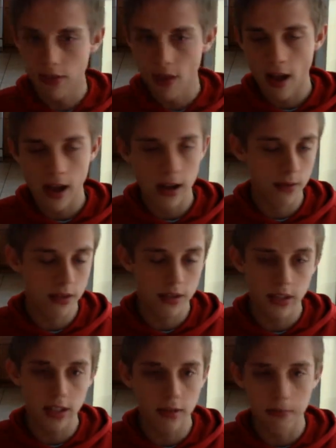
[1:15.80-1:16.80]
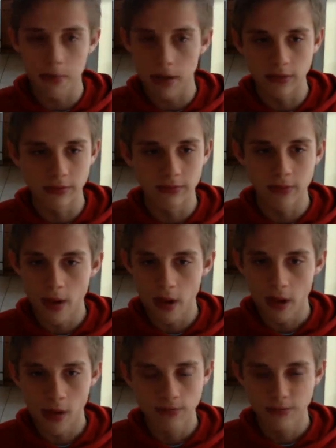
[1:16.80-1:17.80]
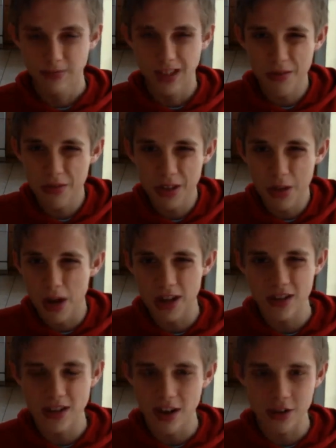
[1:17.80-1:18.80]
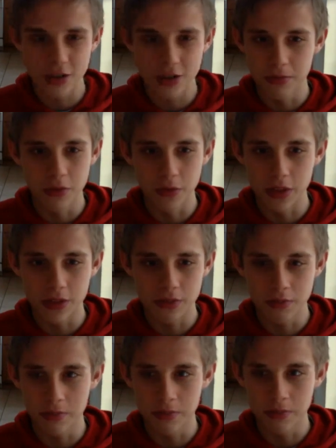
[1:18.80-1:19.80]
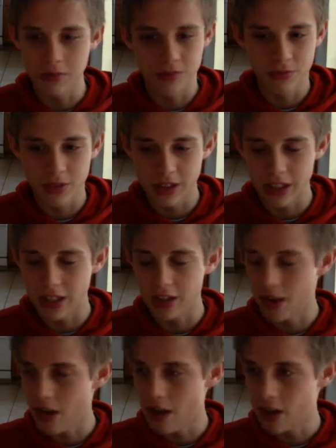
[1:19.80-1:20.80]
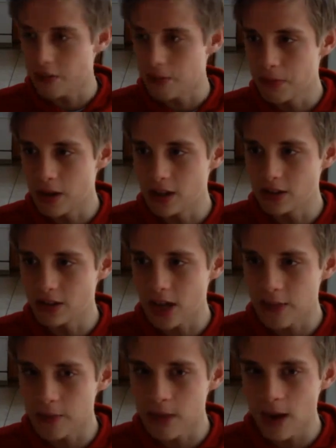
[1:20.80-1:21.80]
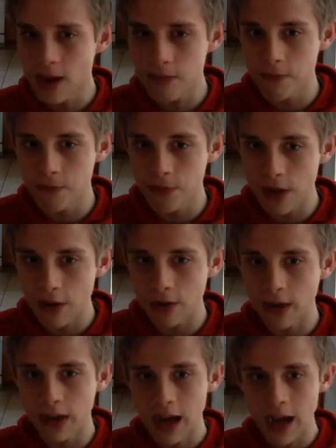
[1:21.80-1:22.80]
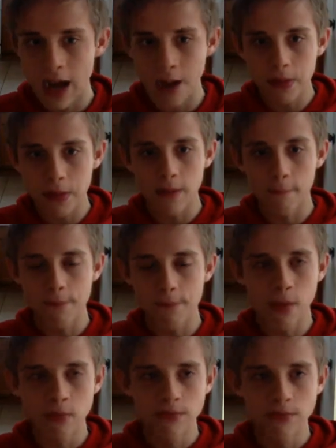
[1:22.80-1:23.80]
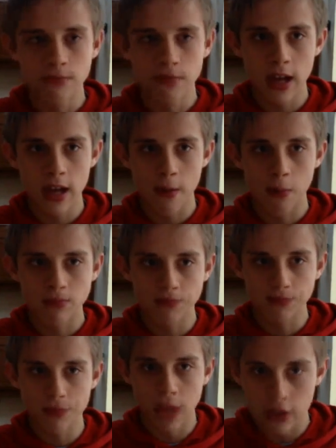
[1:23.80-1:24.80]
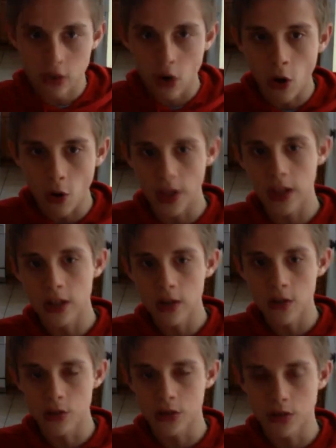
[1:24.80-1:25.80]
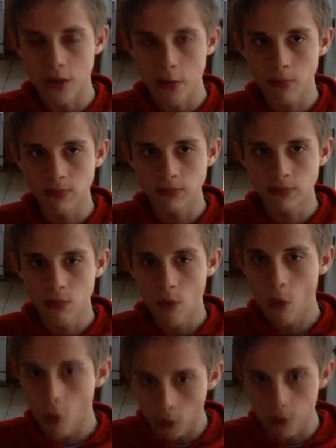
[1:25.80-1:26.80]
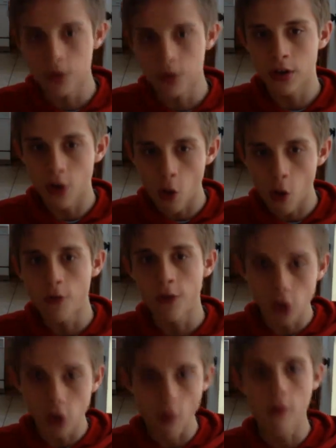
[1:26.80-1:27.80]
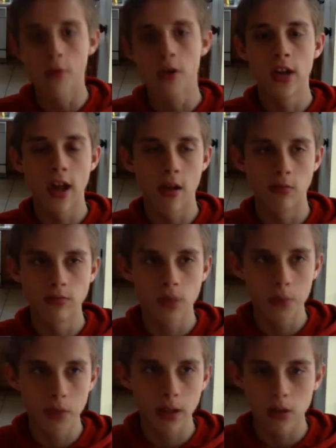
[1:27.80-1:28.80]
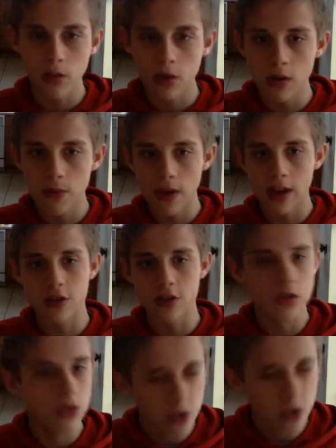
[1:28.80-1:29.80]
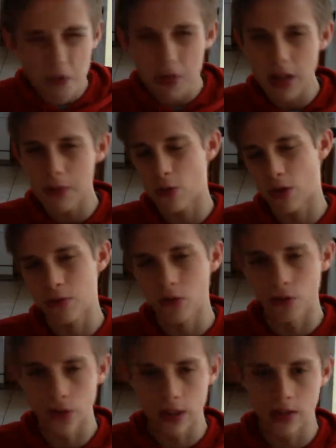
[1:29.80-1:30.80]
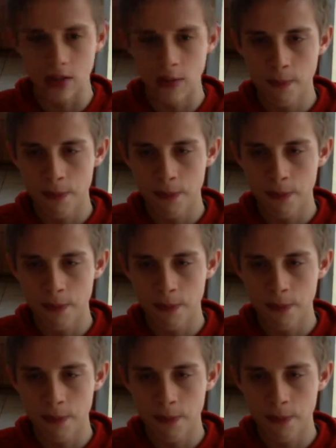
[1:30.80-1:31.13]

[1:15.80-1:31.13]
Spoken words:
I haven't seen them, but I don't really watch Oscar movies, really. But I'm not very happy that that's all they used over and over and over again. I'm like, you could have had so many more movies.